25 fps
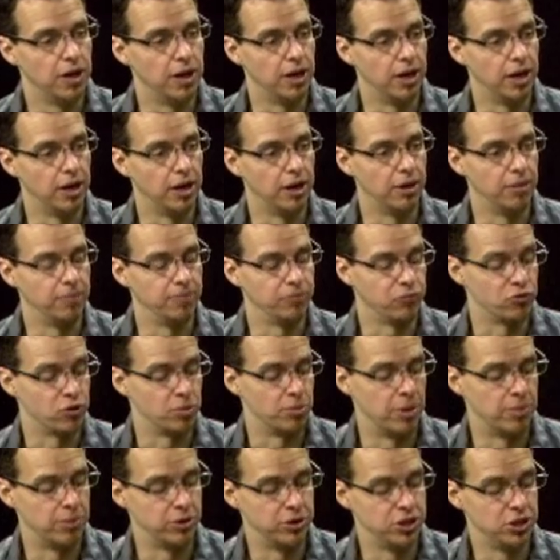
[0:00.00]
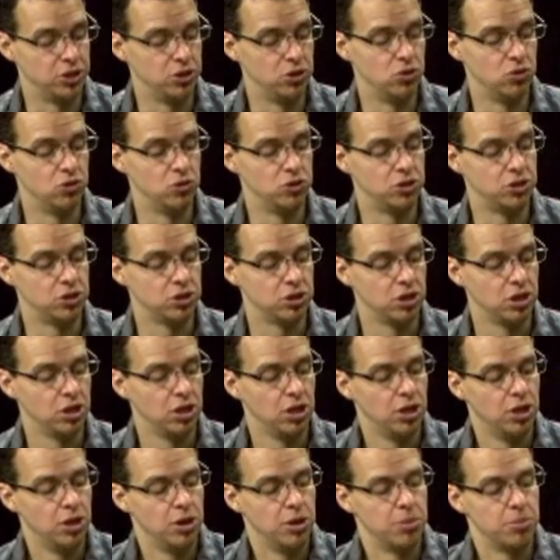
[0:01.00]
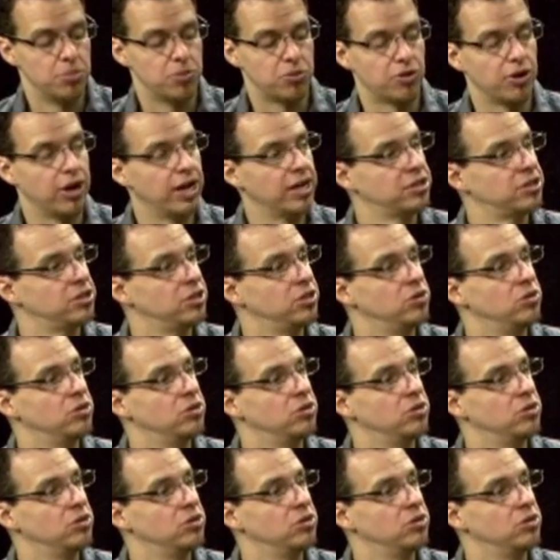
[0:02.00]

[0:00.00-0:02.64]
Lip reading: remember to press